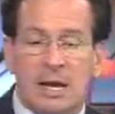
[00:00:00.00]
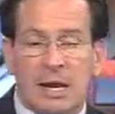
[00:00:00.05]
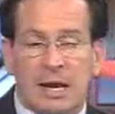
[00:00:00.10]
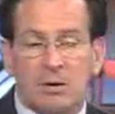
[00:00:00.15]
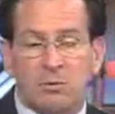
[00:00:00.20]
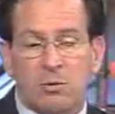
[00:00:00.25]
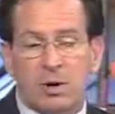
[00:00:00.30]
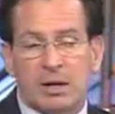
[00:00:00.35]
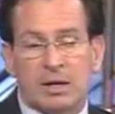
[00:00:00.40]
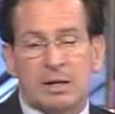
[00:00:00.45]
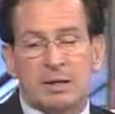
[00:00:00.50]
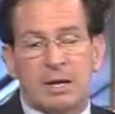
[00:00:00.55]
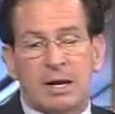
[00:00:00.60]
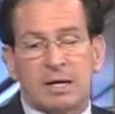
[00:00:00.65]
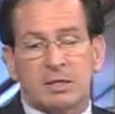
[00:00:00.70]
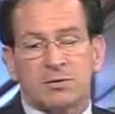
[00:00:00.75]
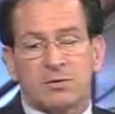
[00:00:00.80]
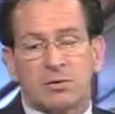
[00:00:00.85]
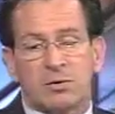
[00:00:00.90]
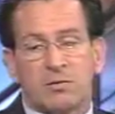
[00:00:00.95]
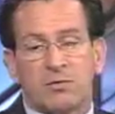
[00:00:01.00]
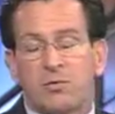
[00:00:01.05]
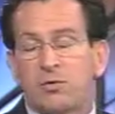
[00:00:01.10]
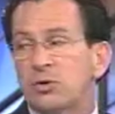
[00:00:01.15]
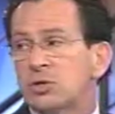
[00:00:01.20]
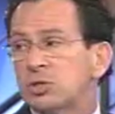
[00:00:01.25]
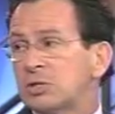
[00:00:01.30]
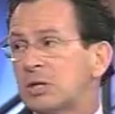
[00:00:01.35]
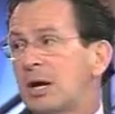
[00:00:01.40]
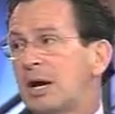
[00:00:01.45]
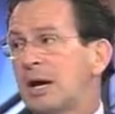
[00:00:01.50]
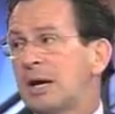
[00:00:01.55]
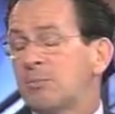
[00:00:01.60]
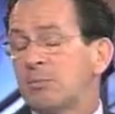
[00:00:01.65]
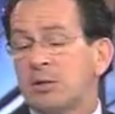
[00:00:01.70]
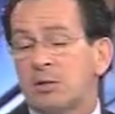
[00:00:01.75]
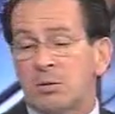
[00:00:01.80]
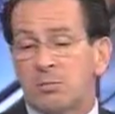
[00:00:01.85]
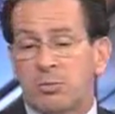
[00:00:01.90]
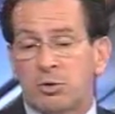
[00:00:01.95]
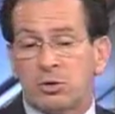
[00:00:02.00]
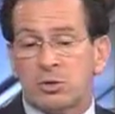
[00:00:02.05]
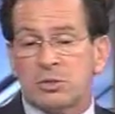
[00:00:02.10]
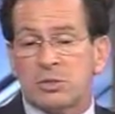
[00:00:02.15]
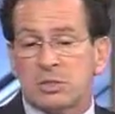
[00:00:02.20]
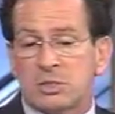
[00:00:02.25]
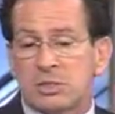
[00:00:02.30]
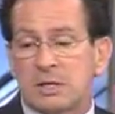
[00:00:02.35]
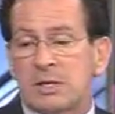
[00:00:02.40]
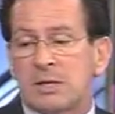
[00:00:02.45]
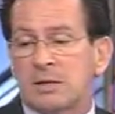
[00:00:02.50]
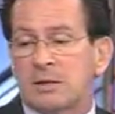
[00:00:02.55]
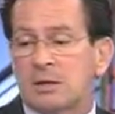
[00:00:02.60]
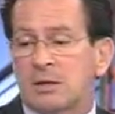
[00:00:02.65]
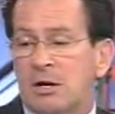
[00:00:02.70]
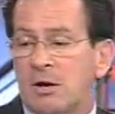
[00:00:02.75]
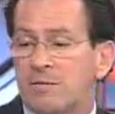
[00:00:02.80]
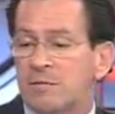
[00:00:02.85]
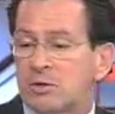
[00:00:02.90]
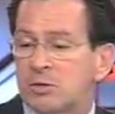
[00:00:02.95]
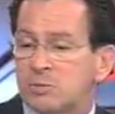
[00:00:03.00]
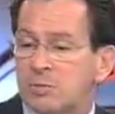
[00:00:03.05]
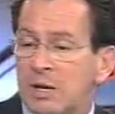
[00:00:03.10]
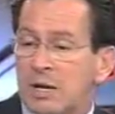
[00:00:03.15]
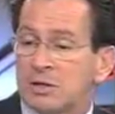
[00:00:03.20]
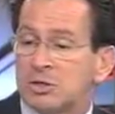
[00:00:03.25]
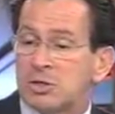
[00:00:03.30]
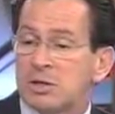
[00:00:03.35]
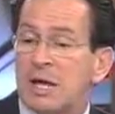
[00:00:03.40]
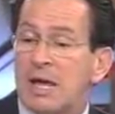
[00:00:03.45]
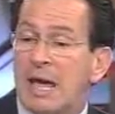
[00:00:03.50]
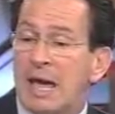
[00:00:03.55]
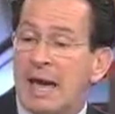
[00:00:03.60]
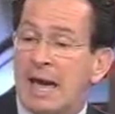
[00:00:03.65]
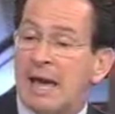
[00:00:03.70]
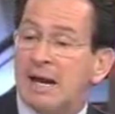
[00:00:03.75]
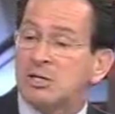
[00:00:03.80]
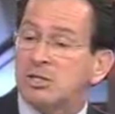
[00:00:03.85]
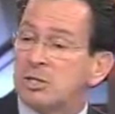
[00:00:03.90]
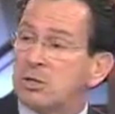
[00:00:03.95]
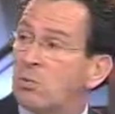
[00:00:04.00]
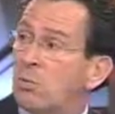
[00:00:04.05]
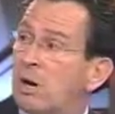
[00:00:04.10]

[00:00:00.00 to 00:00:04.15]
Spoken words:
and recognize for the first time that the person sitting in the governor's mansion actually